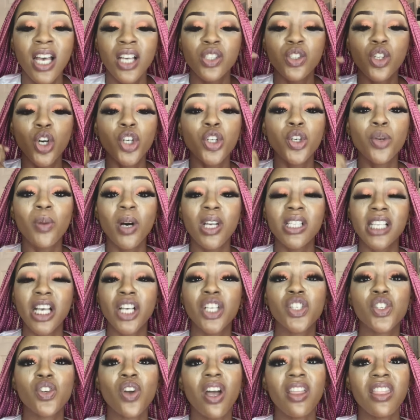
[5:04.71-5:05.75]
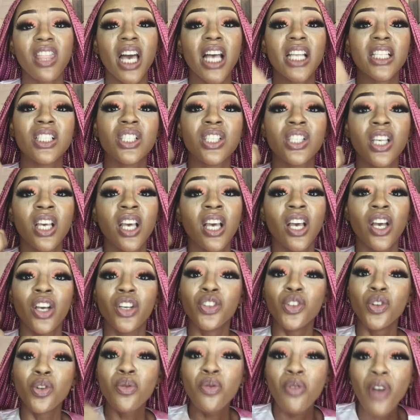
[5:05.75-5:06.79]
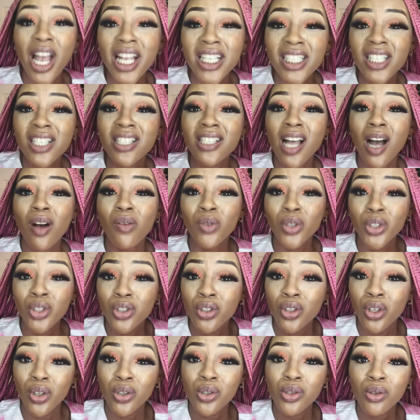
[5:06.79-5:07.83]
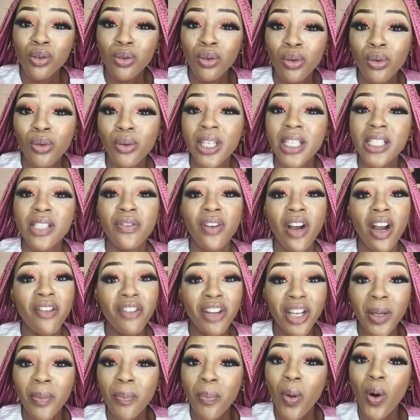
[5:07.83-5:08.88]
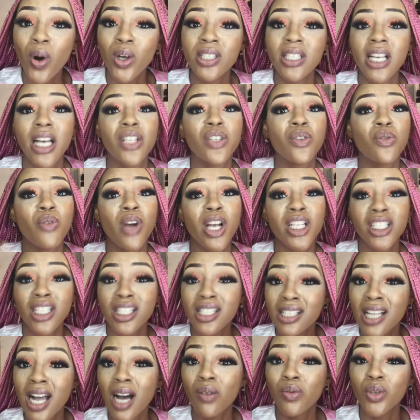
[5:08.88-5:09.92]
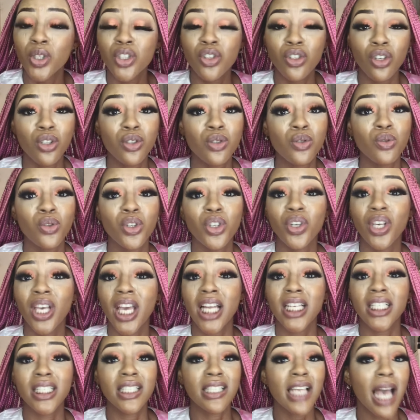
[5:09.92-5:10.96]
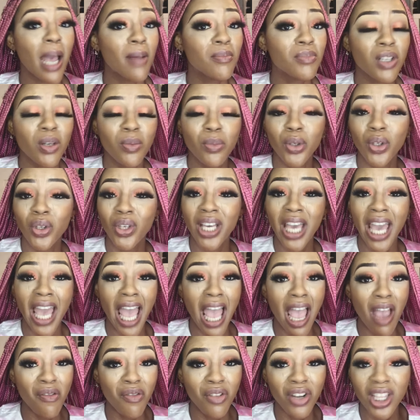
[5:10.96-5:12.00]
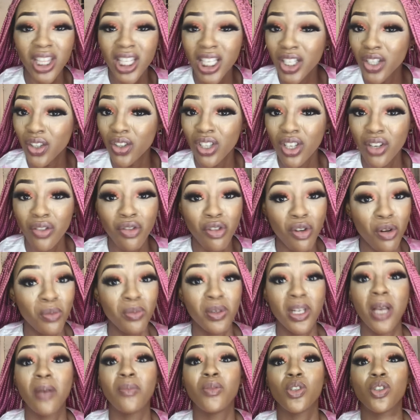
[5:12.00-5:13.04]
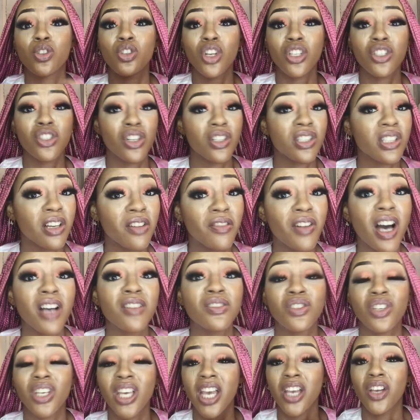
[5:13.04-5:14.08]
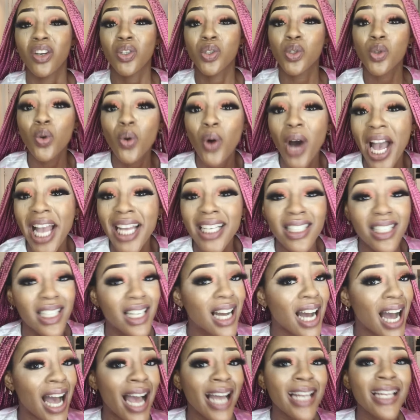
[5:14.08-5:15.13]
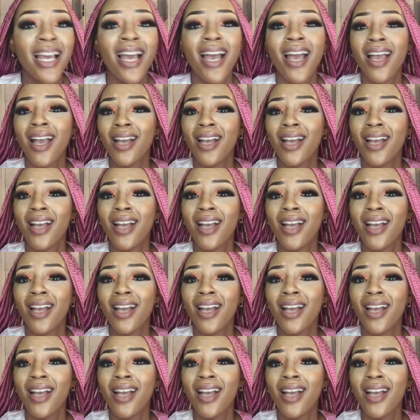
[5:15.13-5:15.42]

So you must ensure that you register with your school. It's very important. You register with your school, you get the timetable, you get everything you need from them, you sort yourself out, you get your school ID card.